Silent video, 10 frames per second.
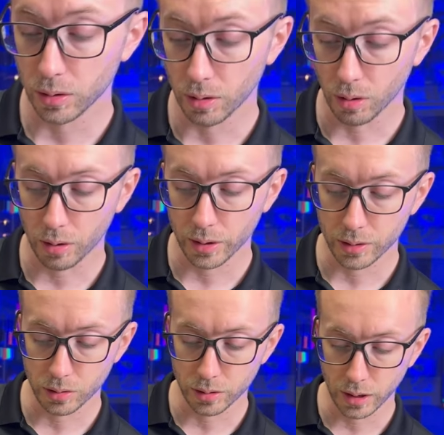there are
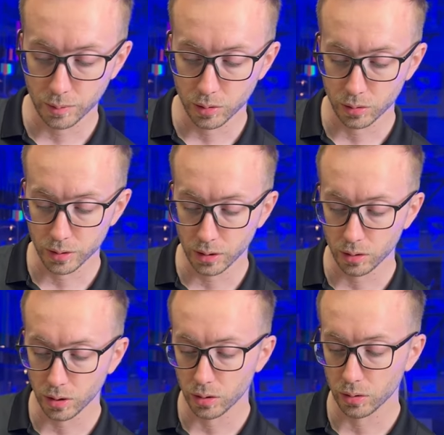insert tape tools that
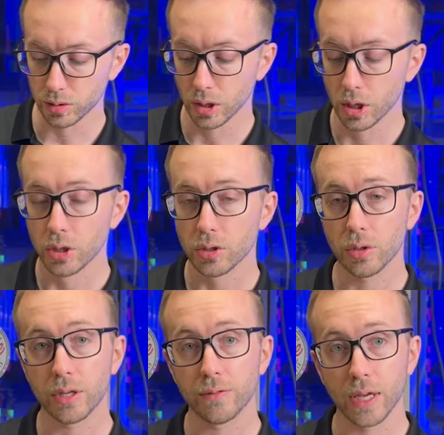you can use. So
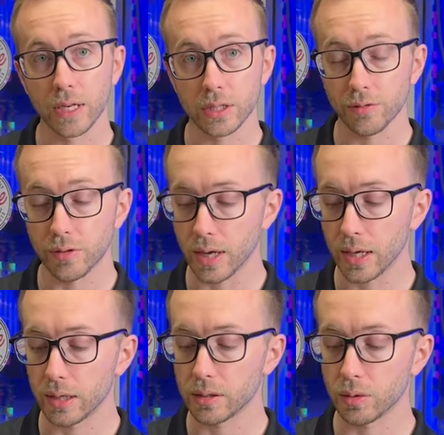the advantage of
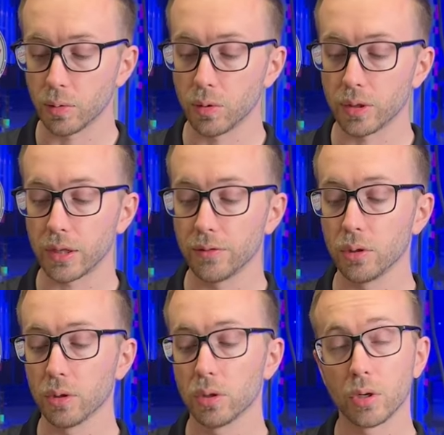that is it will give
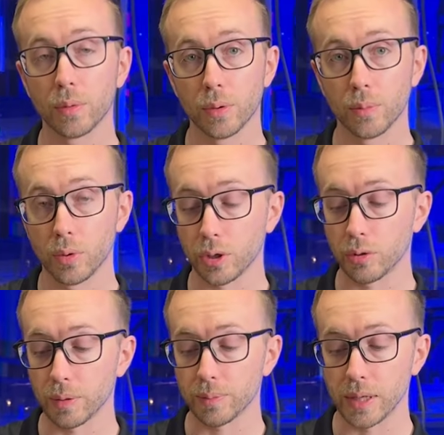you a little bit more
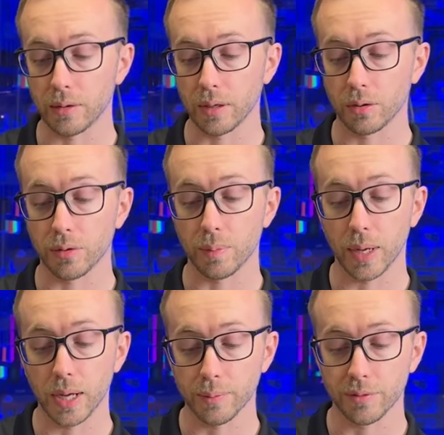grip down here on the
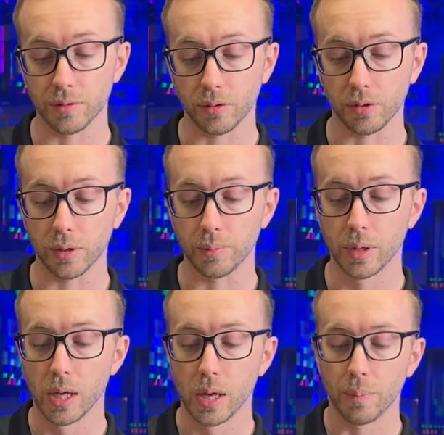bottom of your thumb,
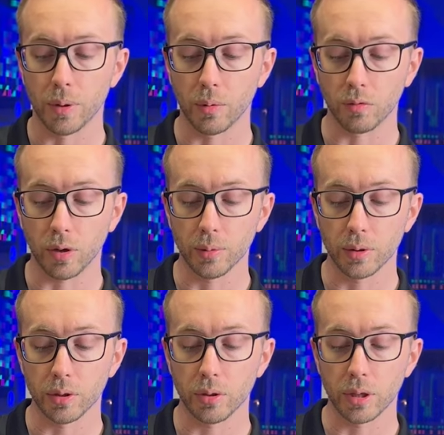but right when
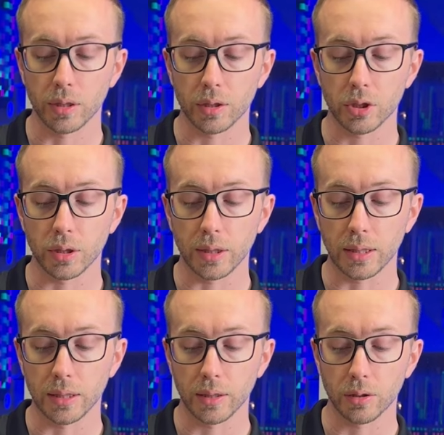you go to initially
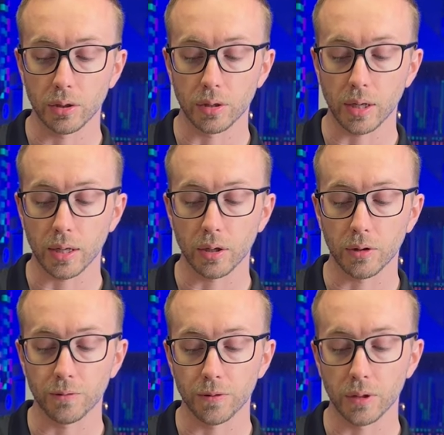clear, you're not
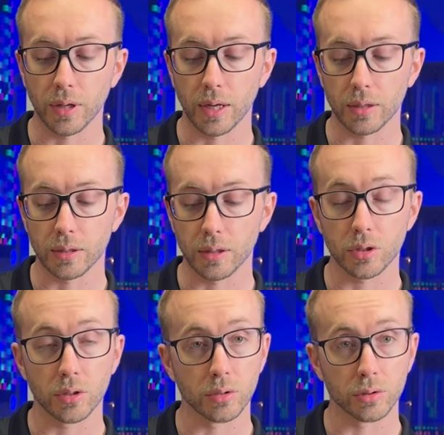gonna feel that
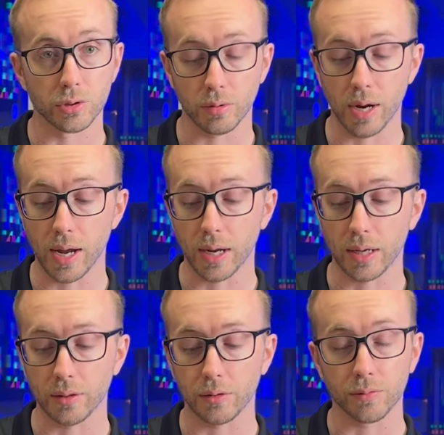additional drag
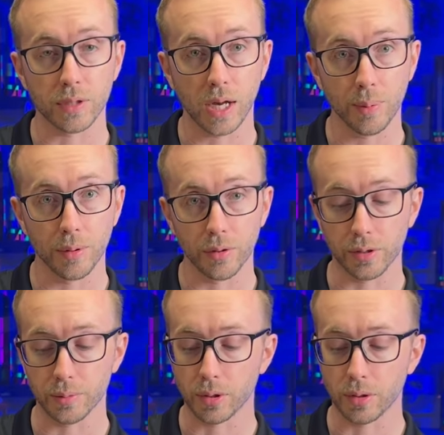at the top of the
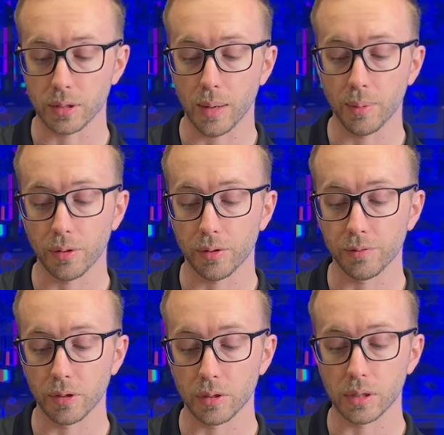thumb. So the top of the thumb
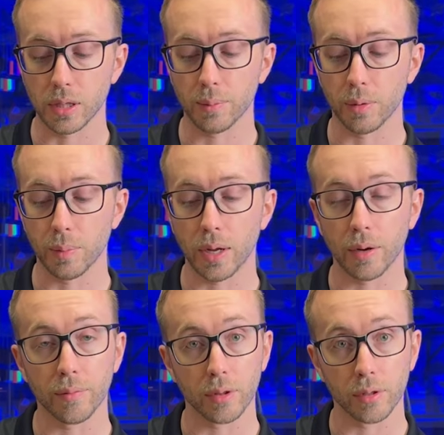feels the same, but the
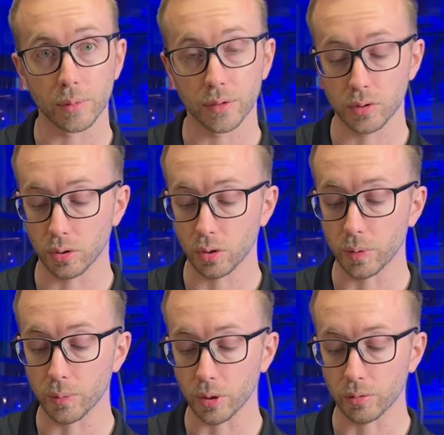bottom of the thumb gives you a little
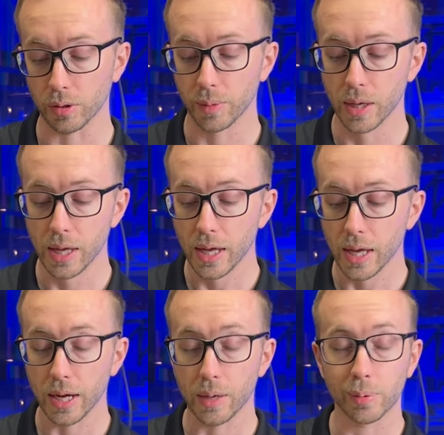bit more grip.
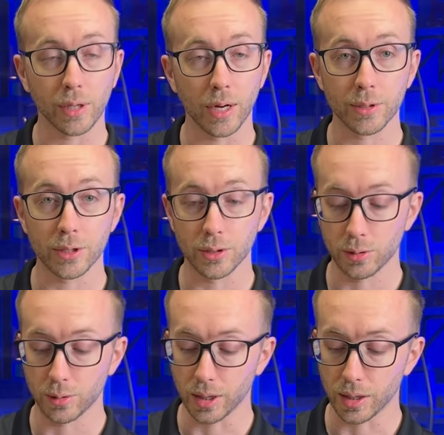And I promise
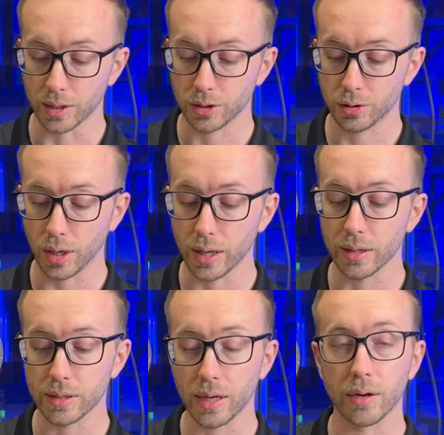you, try
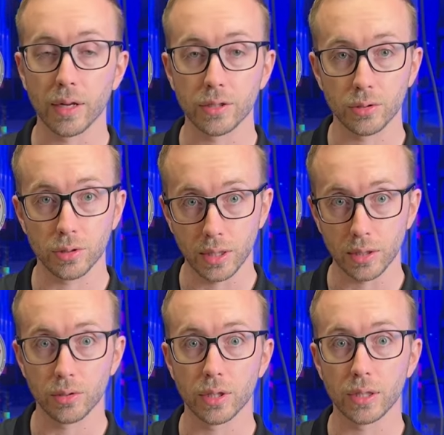this out as you get
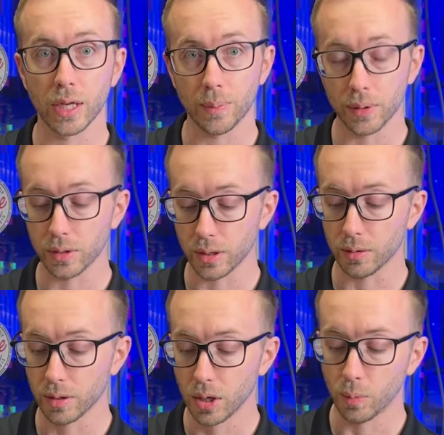used to tape and you
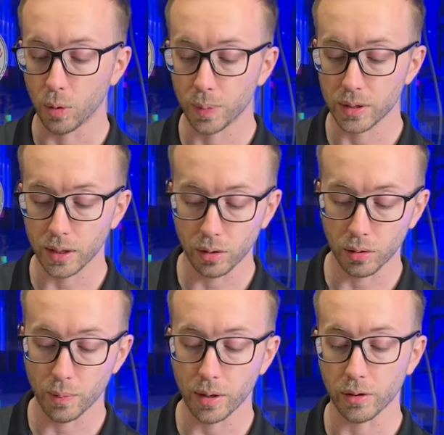get more particular
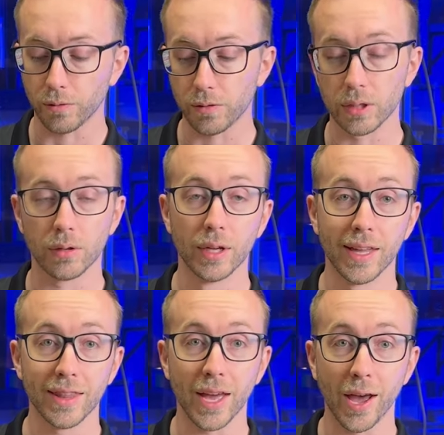about your feel.
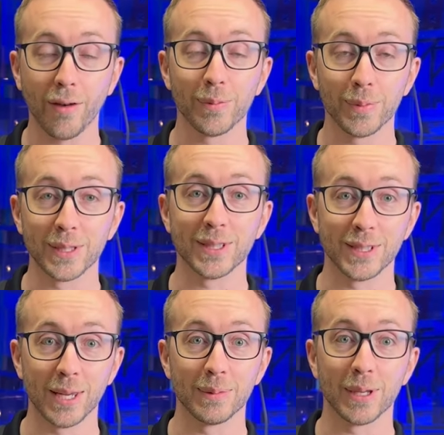The half a piece of
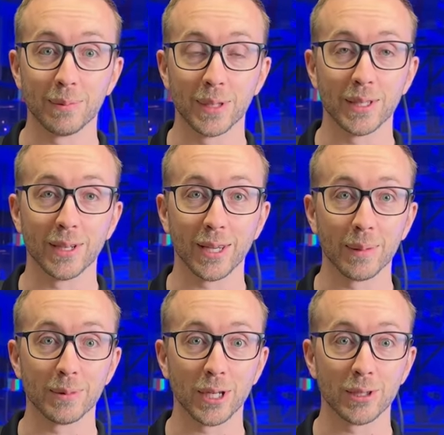tape can be a
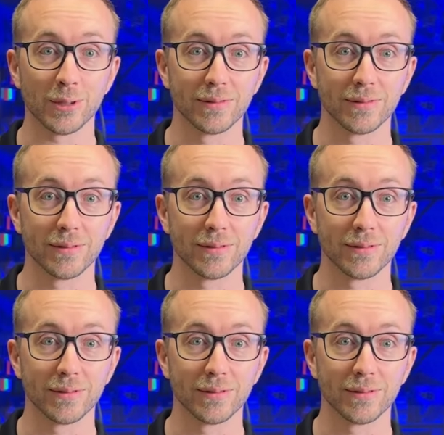game changer.